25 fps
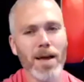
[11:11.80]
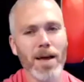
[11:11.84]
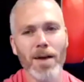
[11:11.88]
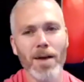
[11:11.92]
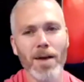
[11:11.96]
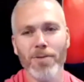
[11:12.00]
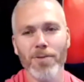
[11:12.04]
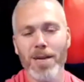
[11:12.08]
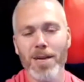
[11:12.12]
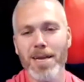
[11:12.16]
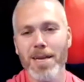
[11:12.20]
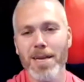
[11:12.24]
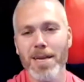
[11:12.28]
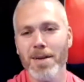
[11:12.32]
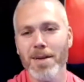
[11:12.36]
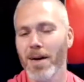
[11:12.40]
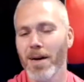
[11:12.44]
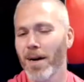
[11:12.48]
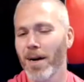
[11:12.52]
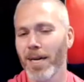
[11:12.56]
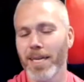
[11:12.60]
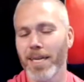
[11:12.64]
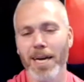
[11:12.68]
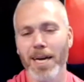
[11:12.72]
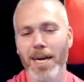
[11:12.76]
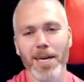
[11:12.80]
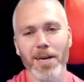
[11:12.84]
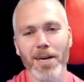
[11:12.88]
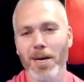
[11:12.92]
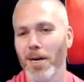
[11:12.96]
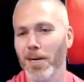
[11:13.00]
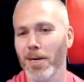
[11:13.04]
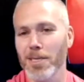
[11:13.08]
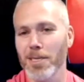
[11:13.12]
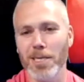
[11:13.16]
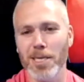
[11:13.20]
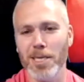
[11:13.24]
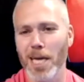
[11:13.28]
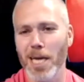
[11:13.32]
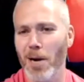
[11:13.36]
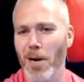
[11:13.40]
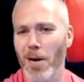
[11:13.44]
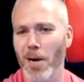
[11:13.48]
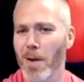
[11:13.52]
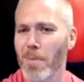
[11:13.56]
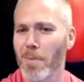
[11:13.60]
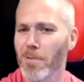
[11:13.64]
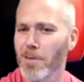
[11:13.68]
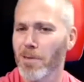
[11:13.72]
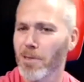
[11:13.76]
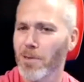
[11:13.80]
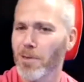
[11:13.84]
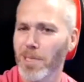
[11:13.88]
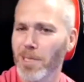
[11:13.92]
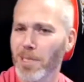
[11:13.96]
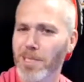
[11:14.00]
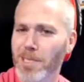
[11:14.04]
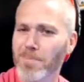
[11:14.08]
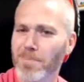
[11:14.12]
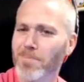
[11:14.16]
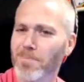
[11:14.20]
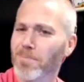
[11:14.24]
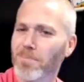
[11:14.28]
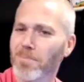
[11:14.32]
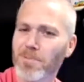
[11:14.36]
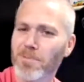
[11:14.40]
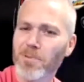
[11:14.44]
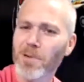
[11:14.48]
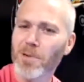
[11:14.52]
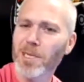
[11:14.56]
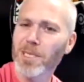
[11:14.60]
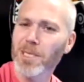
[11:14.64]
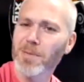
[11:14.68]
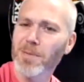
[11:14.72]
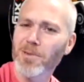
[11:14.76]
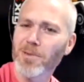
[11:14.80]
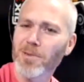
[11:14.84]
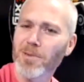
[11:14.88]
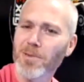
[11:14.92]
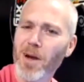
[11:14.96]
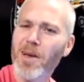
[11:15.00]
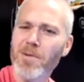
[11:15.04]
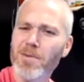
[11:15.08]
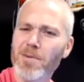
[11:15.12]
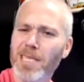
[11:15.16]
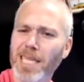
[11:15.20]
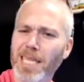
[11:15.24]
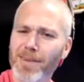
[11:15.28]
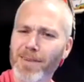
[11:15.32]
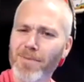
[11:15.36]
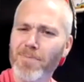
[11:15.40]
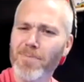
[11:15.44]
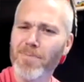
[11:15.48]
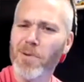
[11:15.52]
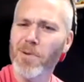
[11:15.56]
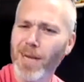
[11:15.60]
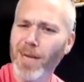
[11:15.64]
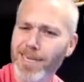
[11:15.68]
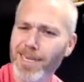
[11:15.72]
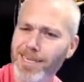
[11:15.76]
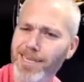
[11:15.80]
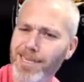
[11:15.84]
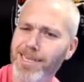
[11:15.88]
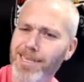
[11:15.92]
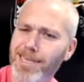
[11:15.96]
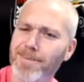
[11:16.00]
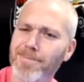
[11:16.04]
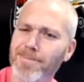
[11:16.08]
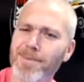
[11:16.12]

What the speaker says: think I honestly can't remember. It was quite some. I think it was Liverpool actually.